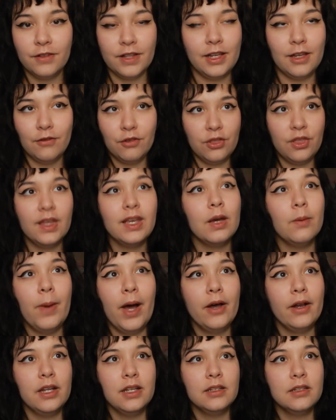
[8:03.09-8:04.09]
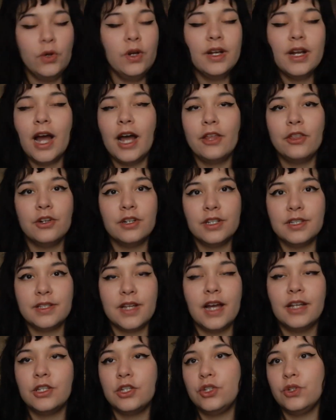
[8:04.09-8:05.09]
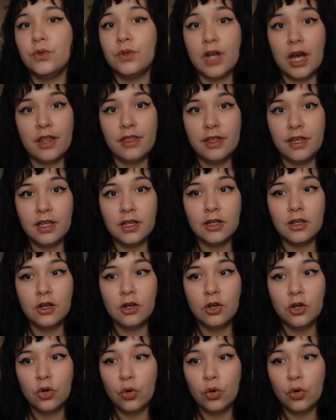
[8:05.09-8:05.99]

Like, if you think about it, you can either decide to do nothing